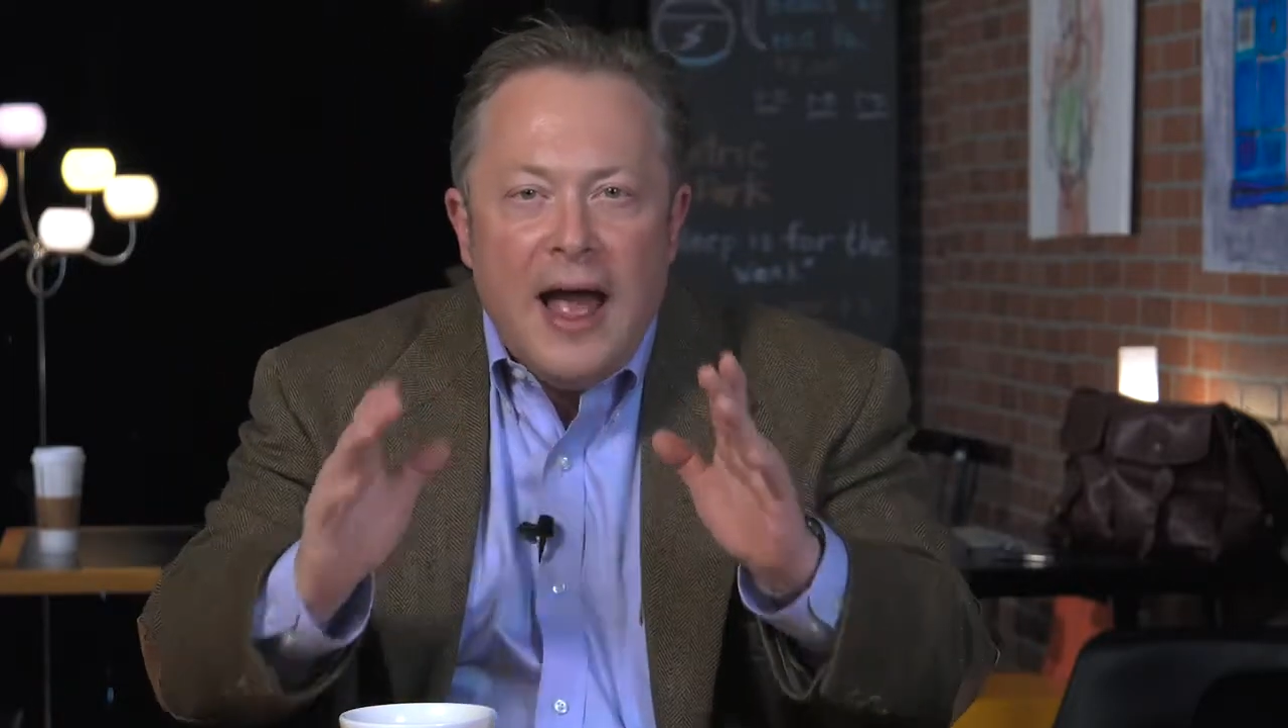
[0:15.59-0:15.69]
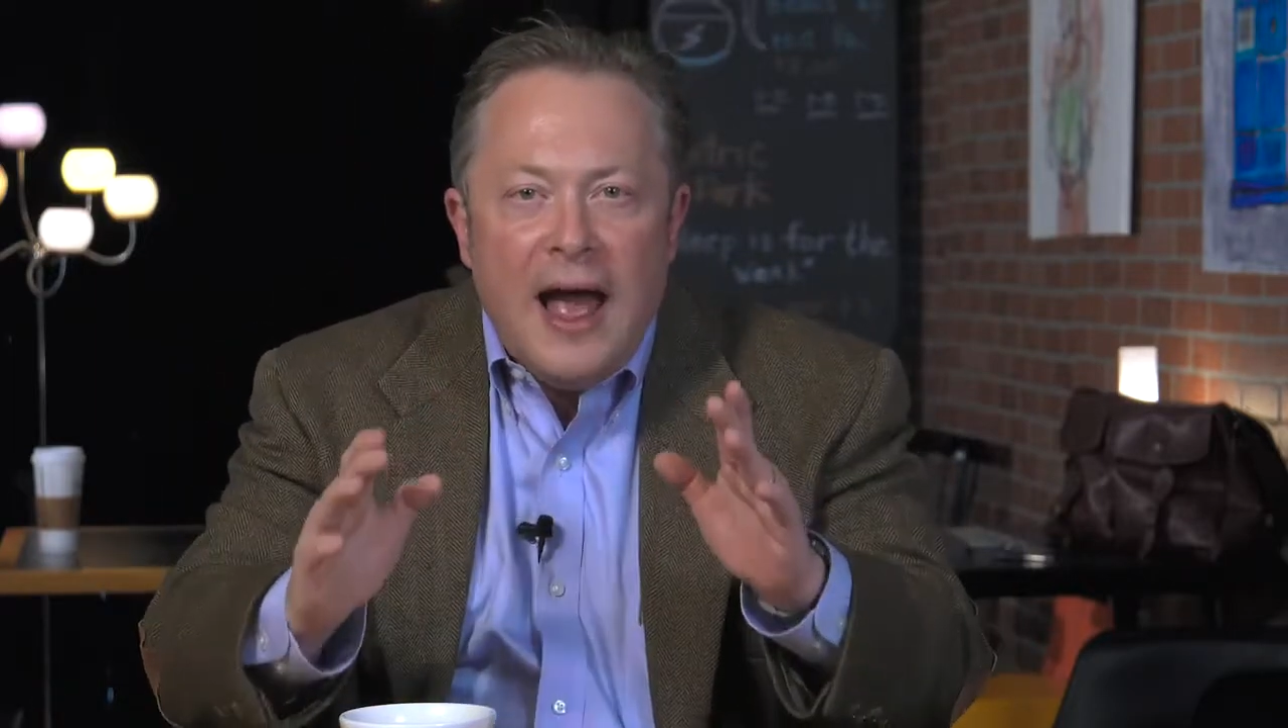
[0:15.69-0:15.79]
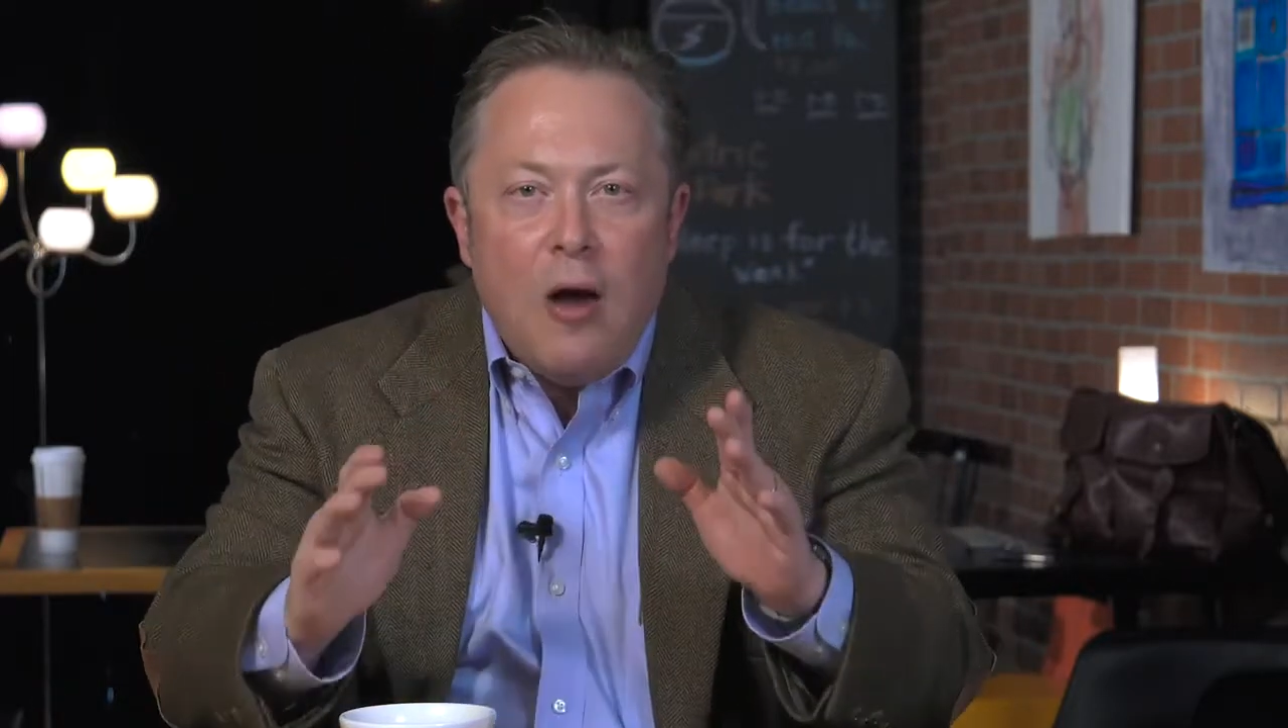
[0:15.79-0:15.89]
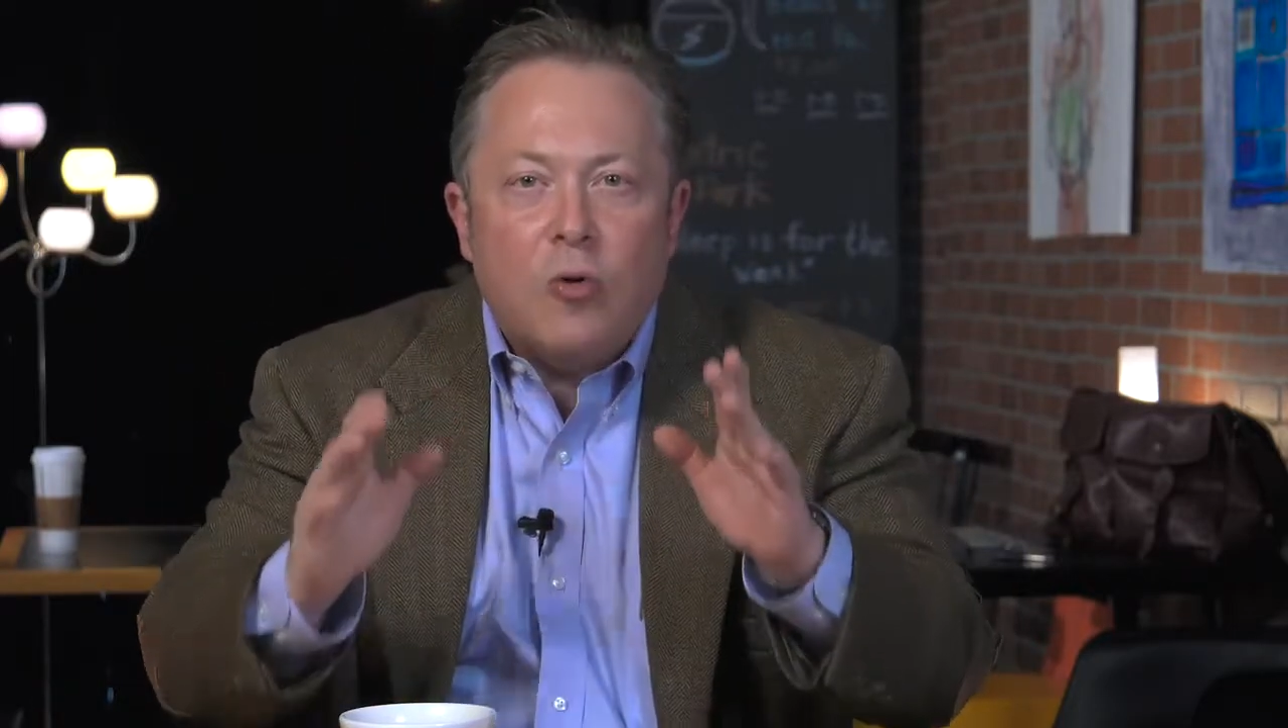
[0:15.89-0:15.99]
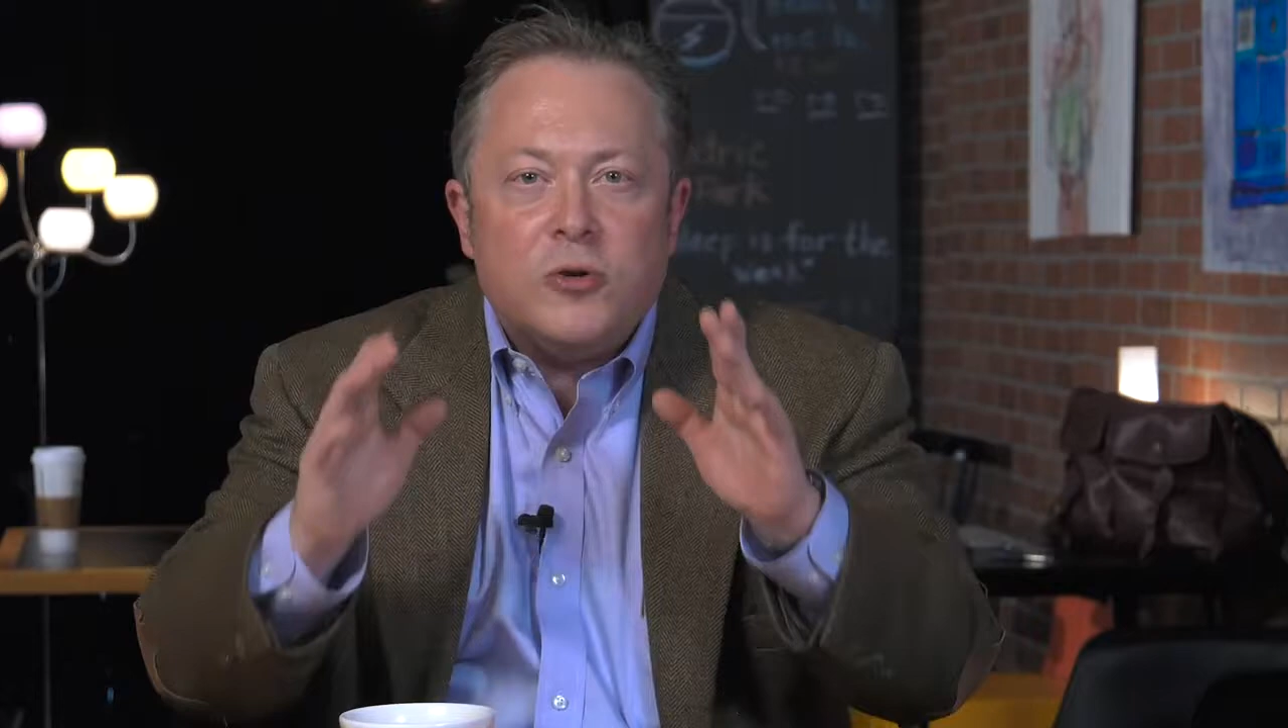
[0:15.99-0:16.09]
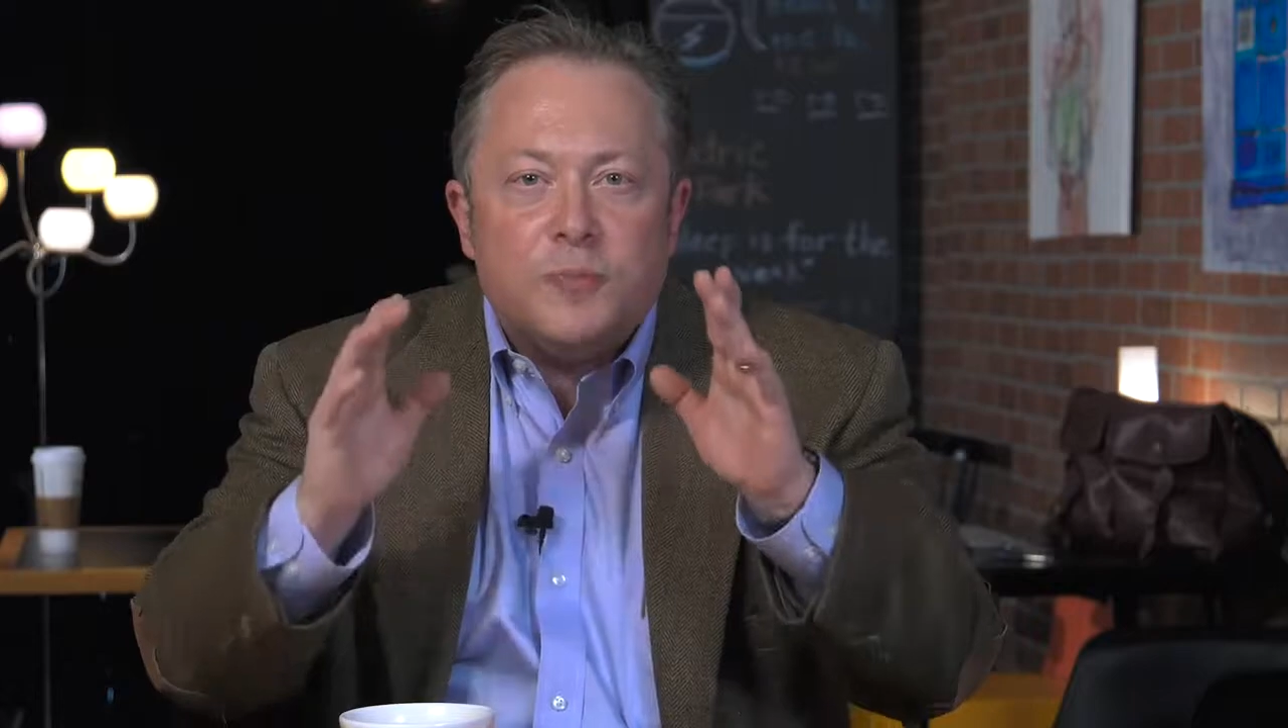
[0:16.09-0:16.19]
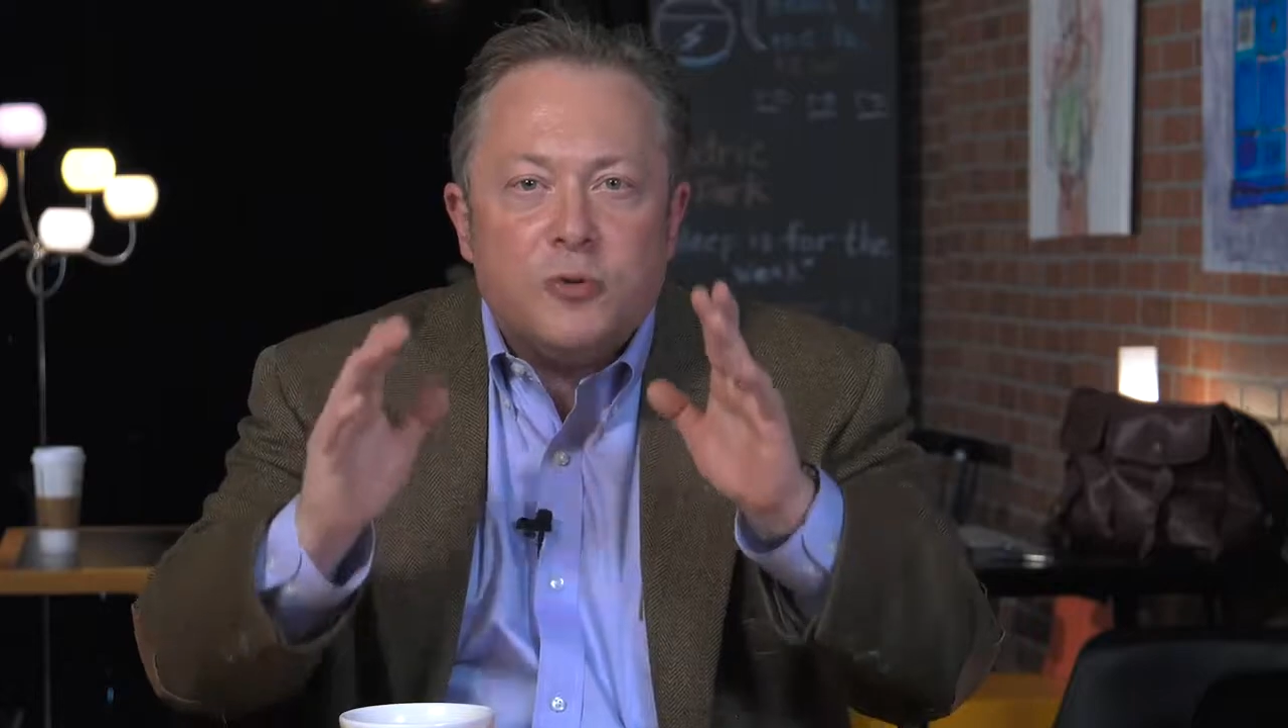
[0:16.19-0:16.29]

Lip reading: hours